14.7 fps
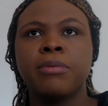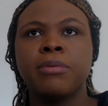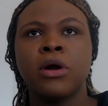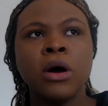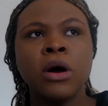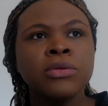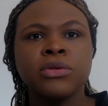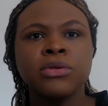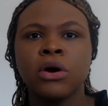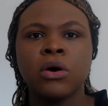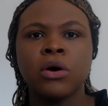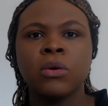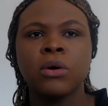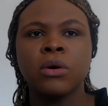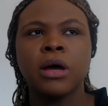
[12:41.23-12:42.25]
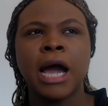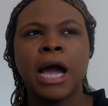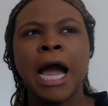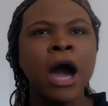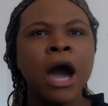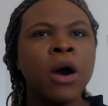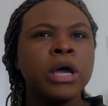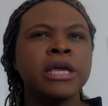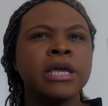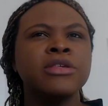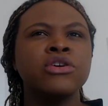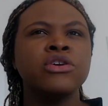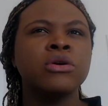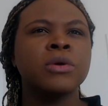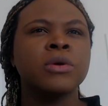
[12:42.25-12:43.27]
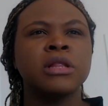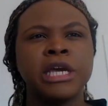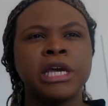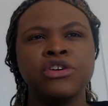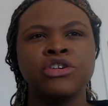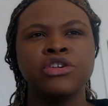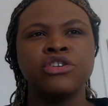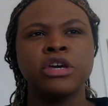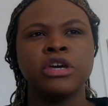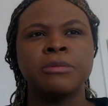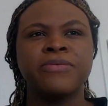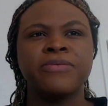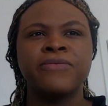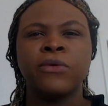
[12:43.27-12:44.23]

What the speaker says: But also, how is your relationship